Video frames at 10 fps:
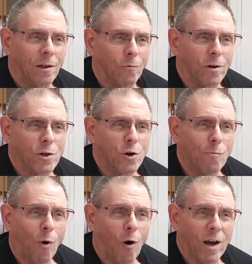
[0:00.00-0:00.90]
There were
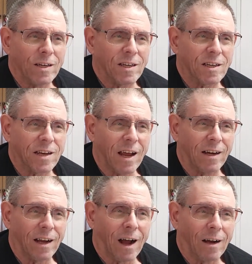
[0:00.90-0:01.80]
two boys
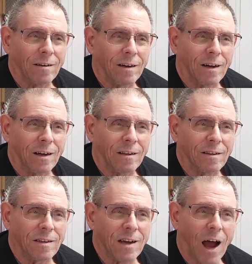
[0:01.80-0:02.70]
standing on
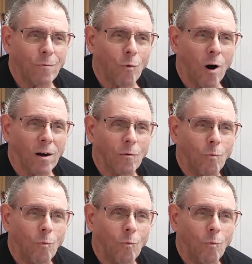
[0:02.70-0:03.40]
the sidewalk